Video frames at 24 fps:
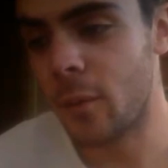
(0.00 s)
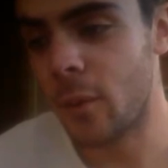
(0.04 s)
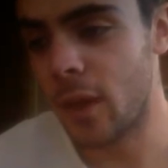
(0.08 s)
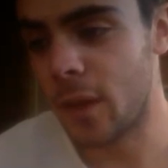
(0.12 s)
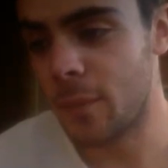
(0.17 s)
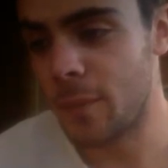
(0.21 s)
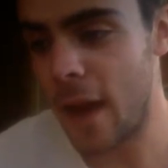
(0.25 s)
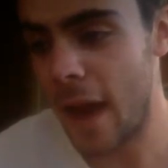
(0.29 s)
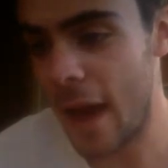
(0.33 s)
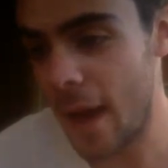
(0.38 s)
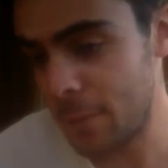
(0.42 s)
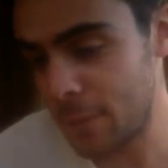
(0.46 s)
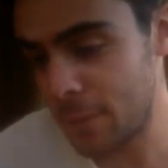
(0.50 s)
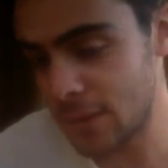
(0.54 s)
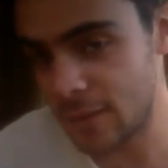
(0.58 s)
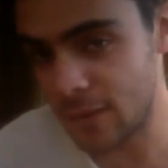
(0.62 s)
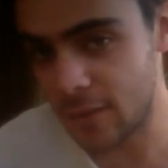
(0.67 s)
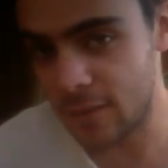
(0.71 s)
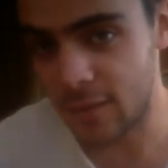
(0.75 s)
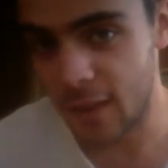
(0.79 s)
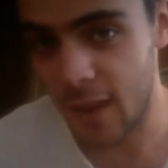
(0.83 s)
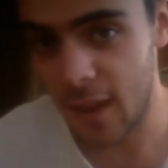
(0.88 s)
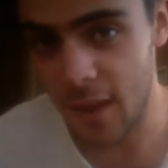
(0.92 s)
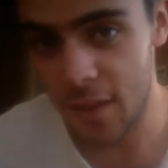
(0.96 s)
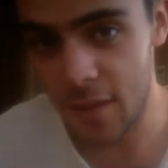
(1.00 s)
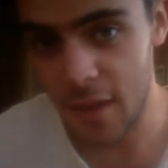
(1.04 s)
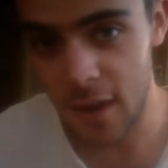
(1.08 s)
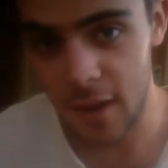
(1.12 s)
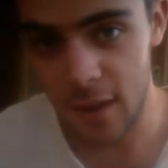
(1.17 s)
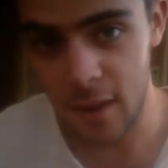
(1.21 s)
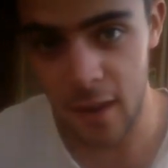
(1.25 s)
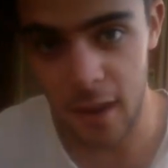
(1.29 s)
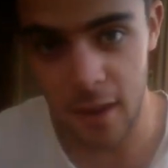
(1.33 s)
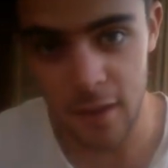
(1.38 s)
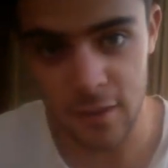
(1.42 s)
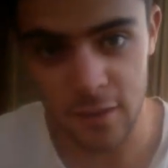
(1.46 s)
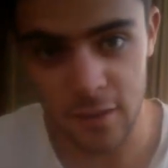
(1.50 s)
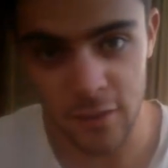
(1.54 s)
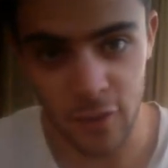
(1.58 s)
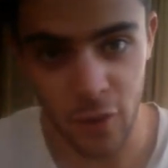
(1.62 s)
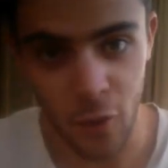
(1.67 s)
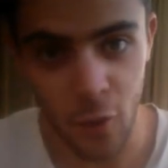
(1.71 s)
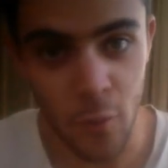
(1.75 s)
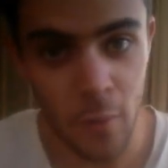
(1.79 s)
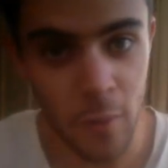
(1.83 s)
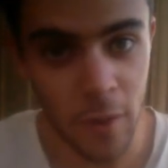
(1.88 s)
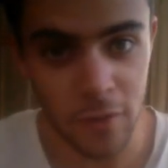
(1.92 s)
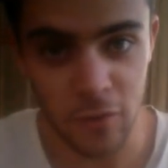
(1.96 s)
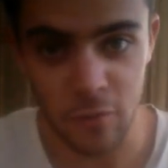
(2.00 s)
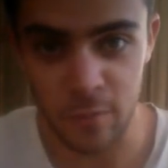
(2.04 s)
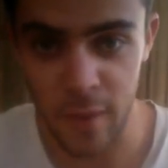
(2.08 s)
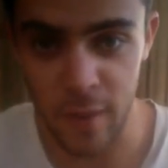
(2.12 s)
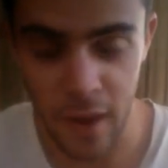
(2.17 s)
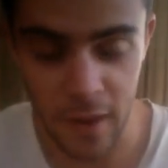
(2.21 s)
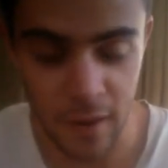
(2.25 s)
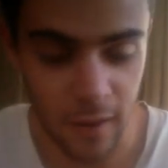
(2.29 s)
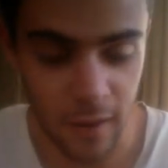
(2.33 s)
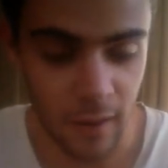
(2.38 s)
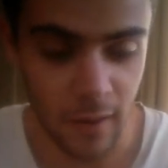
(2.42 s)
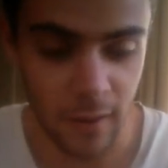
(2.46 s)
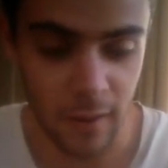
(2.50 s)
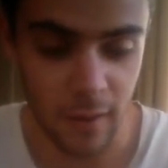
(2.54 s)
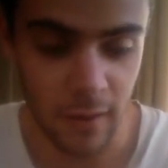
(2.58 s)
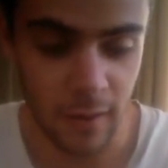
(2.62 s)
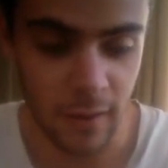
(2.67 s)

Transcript: well, I'm happy to say that it got so much better.